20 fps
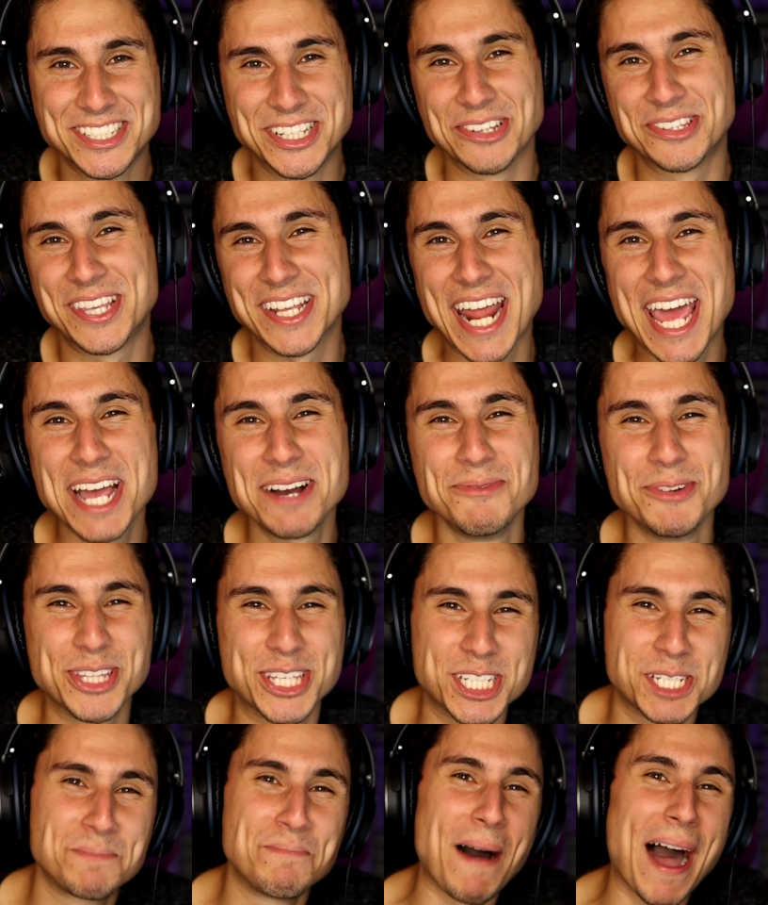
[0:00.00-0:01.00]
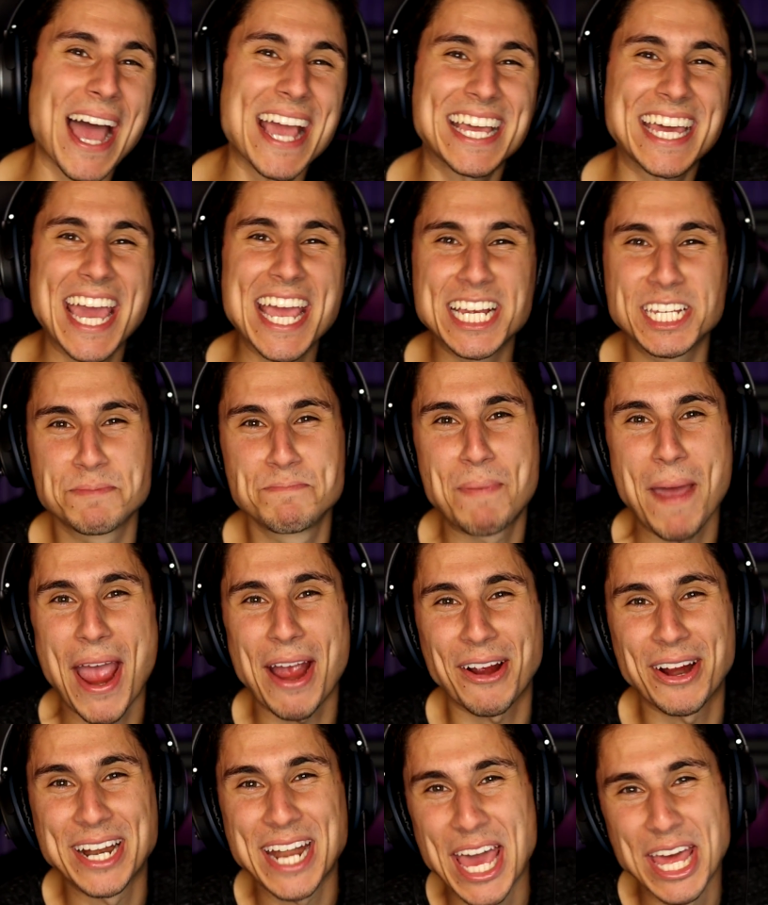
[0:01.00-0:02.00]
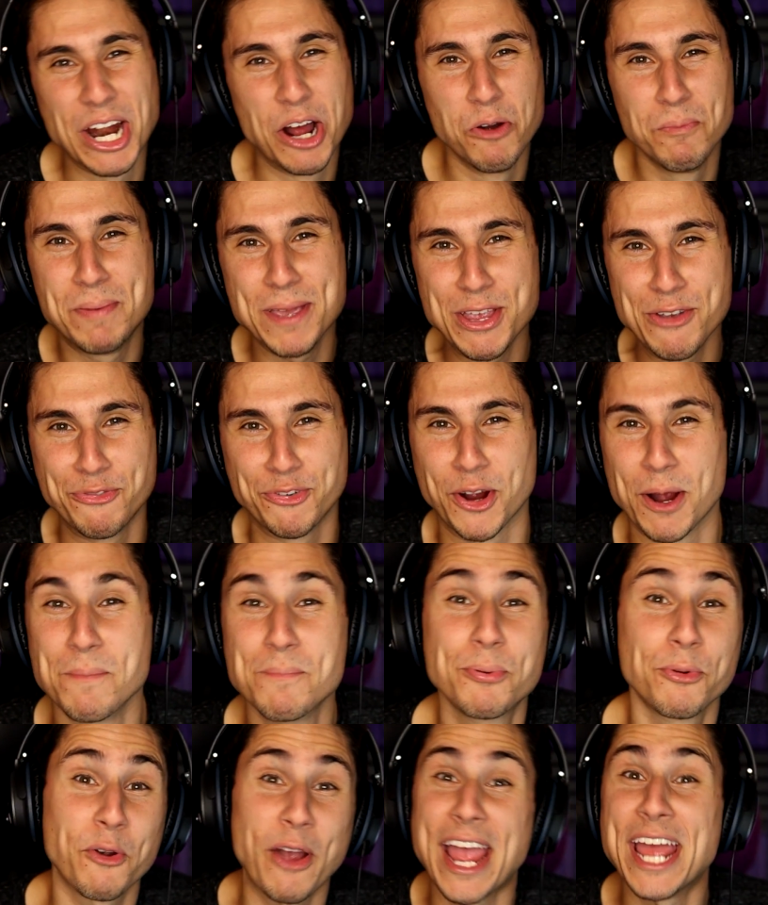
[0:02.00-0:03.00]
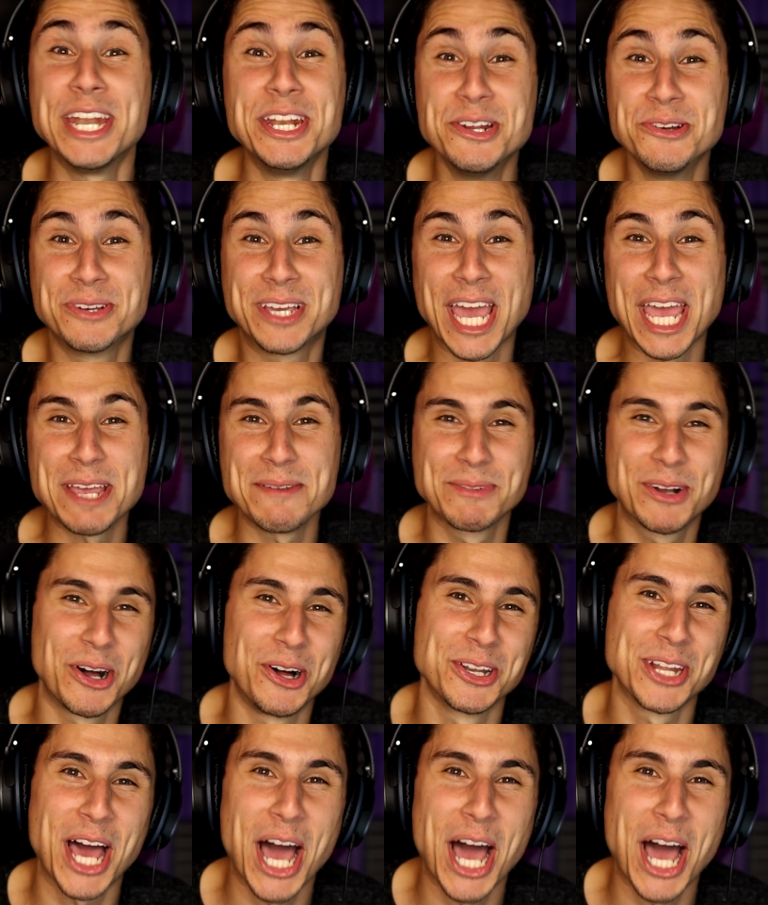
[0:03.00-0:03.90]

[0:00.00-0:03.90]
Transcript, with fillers: So today I'm with SpyCakes, Baron, and OB for a brand new game called